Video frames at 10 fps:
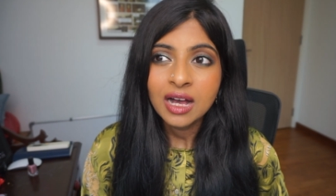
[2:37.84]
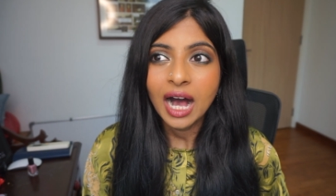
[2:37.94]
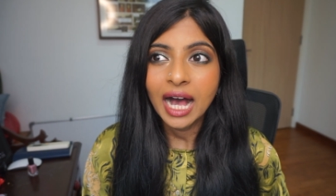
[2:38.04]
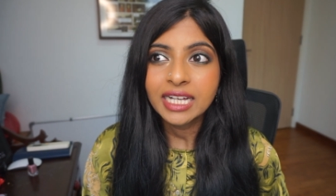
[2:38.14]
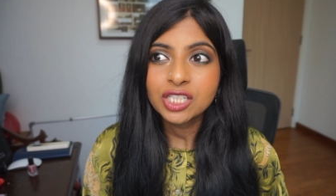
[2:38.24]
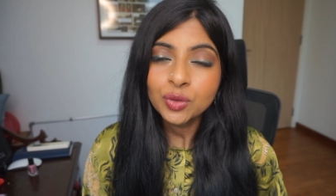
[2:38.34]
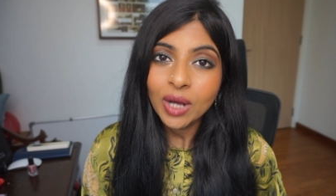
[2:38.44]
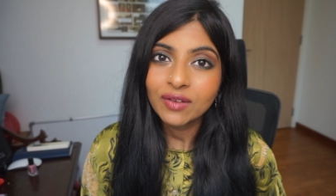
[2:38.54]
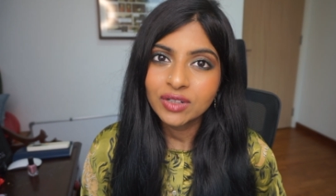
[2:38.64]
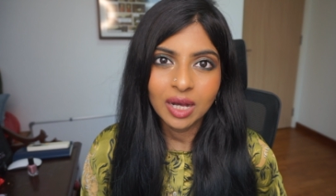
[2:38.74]
I do
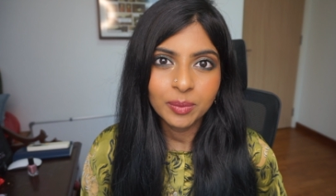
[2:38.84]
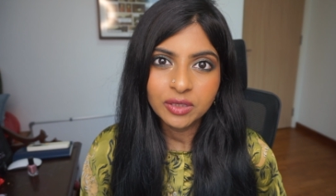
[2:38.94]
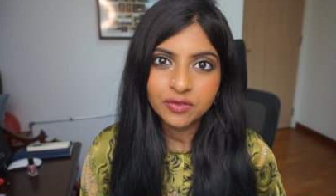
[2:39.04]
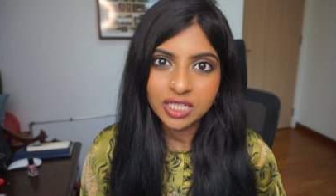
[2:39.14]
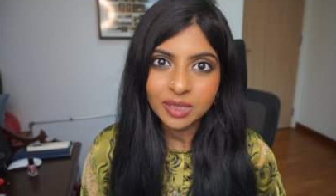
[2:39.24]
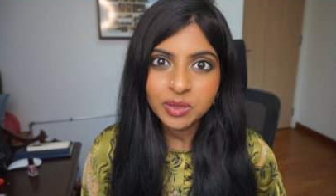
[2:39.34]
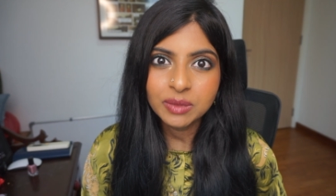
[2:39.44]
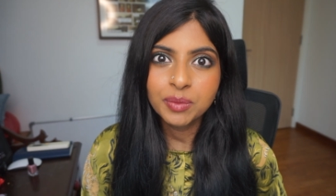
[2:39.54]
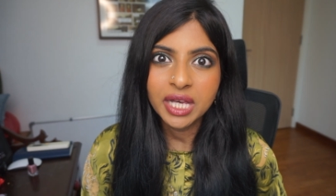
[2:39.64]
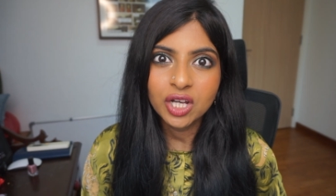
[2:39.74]
have a couple of
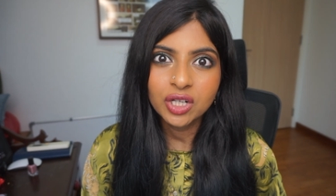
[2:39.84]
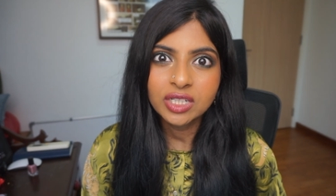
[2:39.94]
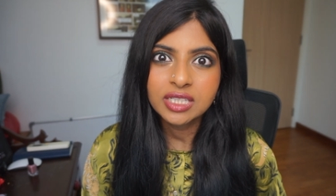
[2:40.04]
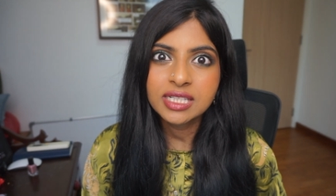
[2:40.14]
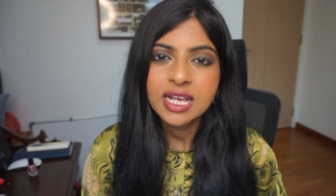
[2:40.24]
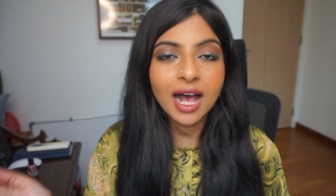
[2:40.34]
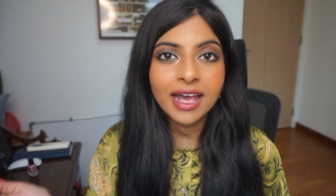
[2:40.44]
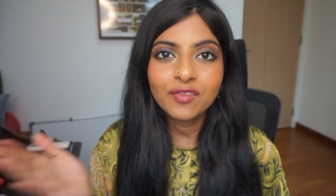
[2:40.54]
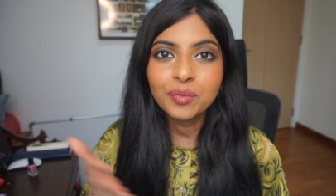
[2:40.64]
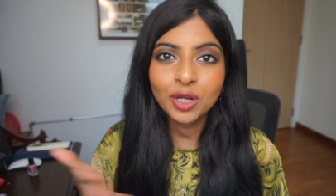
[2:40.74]
tips because I
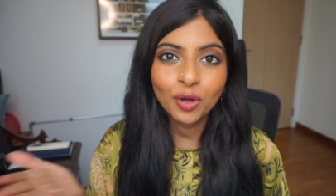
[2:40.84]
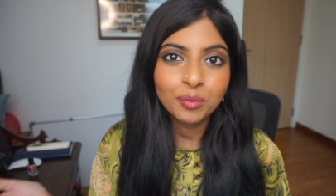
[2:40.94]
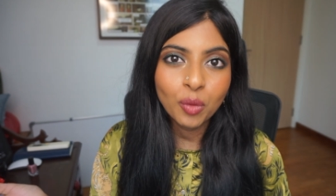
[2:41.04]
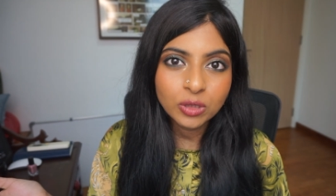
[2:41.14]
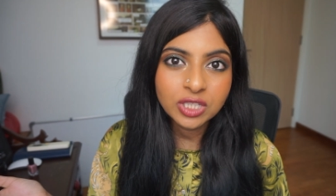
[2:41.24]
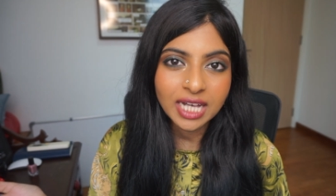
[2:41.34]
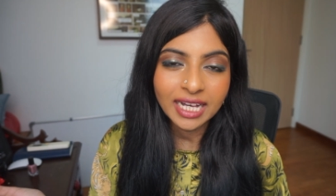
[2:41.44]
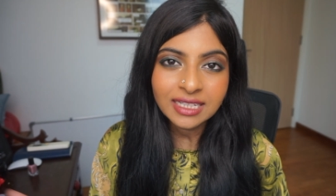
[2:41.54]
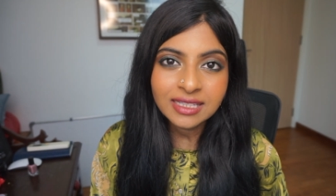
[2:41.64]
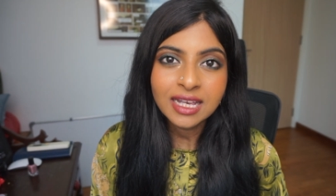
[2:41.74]
have been on both
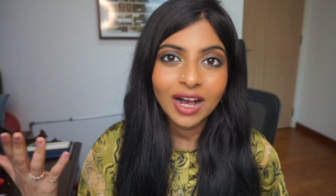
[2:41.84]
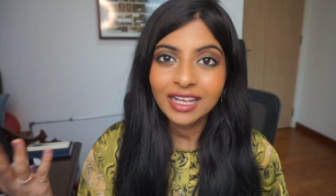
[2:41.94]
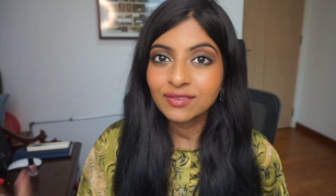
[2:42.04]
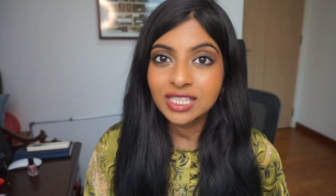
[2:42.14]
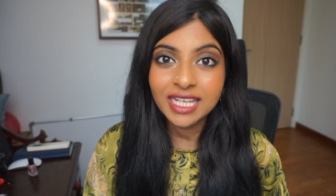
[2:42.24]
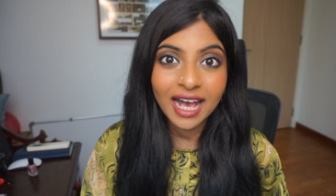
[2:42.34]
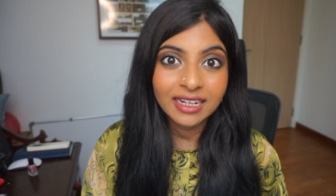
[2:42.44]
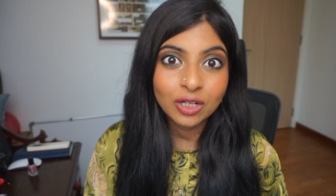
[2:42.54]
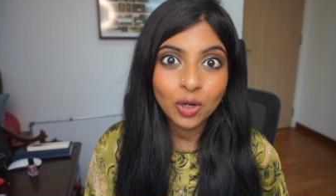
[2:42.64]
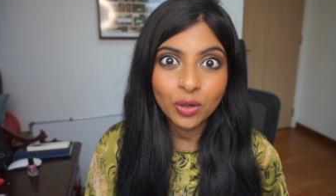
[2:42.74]
sides. I have
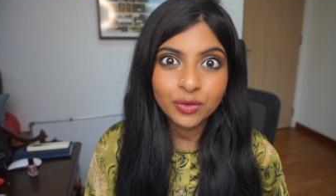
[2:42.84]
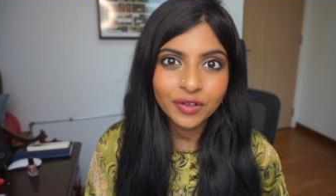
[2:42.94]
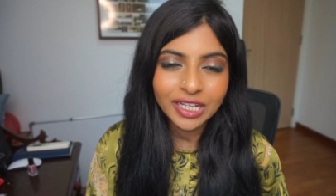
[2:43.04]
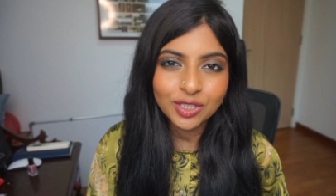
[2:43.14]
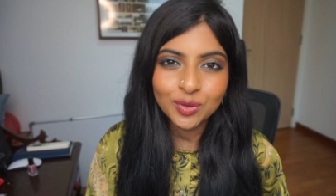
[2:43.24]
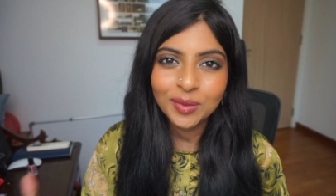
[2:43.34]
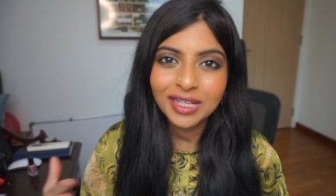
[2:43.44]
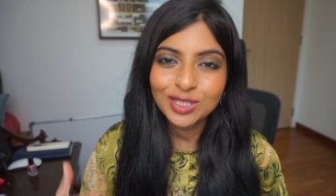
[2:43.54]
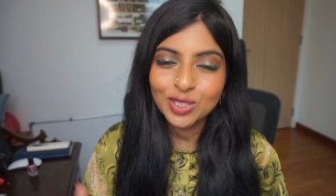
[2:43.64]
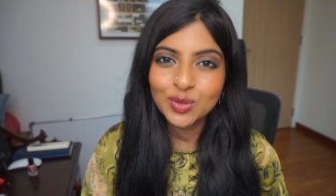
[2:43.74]
scanned a lot of
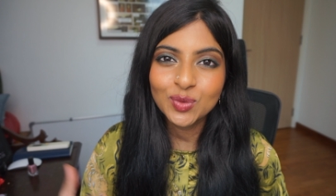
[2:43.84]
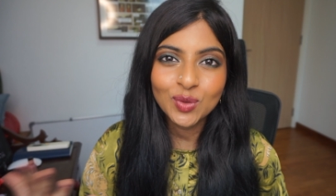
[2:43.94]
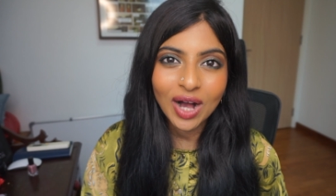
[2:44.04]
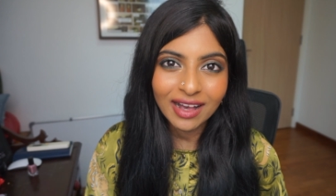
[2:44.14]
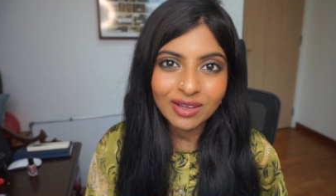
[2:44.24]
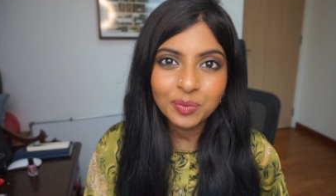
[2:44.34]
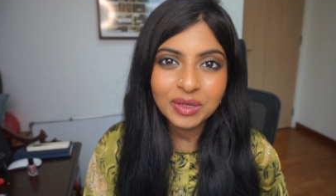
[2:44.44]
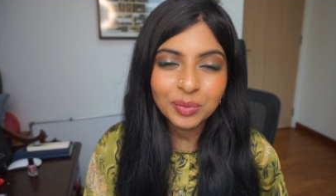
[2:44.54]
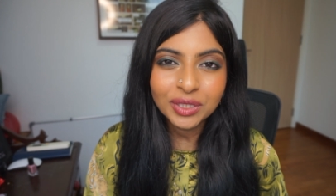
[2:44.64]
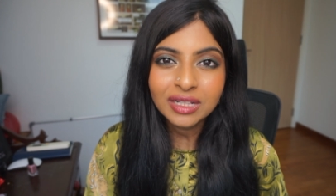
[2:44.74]
resumes to hire
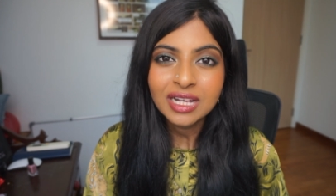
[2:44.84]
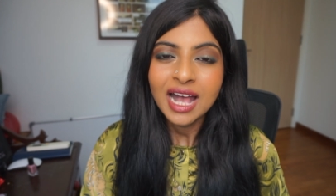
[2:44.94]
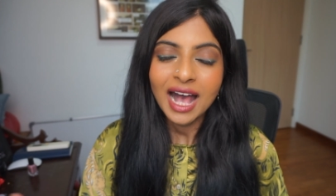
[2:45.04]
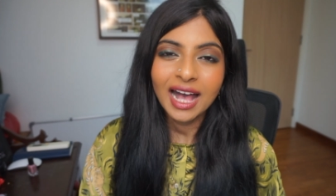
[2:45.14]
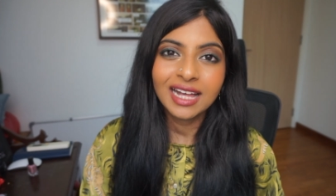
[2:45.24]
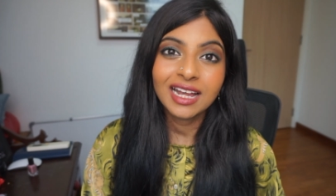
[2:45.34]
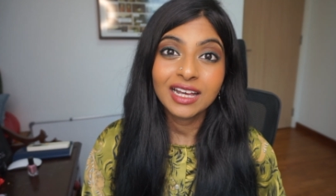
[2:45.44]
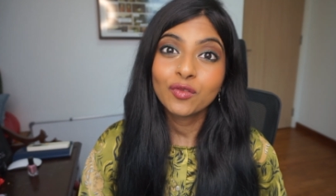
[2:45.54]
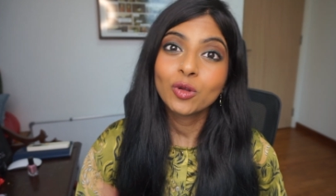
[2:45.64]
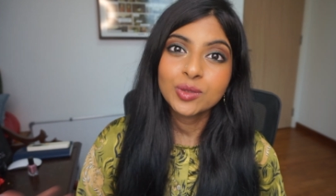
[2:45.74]
people, and I
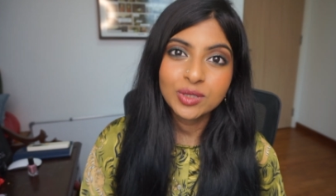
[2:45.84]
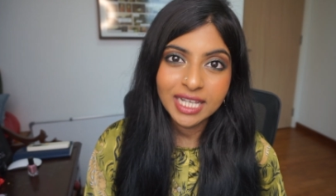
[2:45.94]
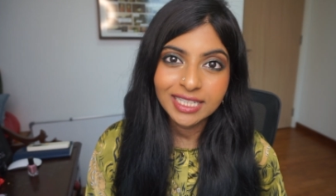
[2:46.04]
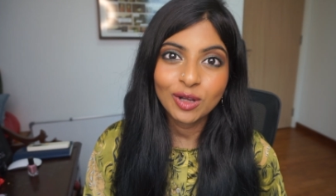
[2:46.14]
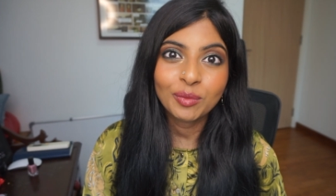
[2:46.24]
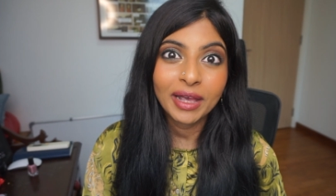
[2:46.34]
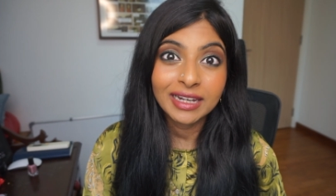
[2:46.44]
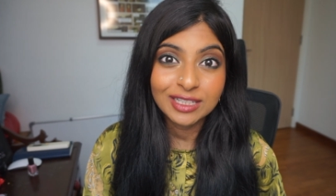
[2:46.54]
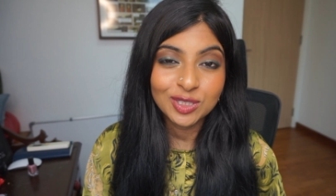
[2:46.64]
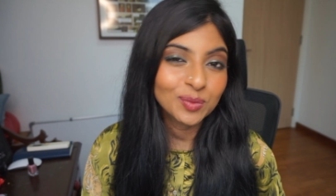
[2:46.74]
have also sent out my
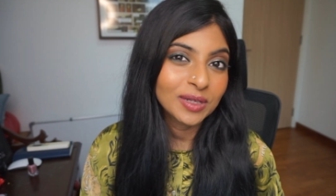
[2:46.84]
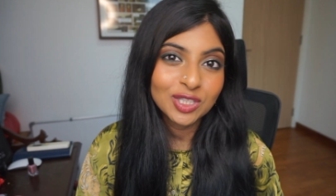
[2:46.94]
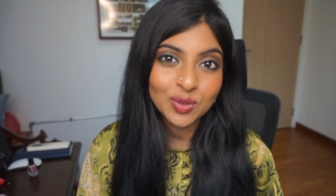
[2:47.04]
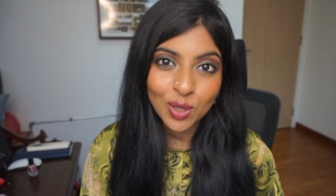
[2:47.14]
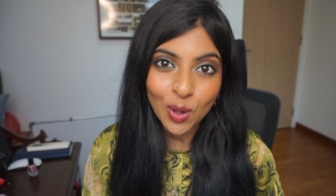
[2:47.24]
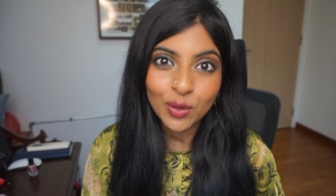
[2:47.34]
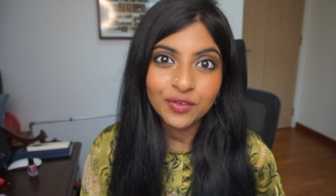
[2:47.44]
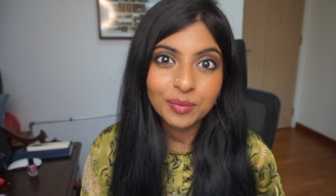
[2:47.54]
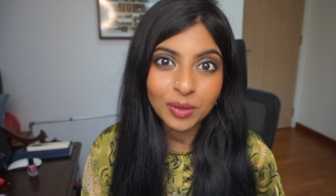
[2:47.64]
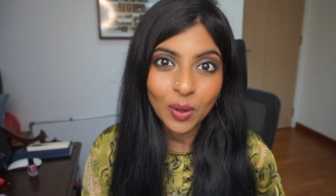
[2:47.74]
resumes to a lot of
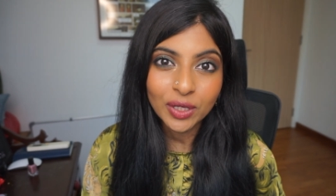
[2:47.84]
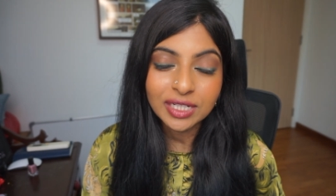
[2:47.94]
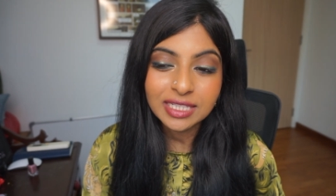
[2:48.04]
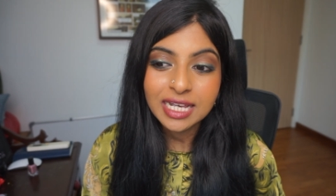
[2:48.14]
employers.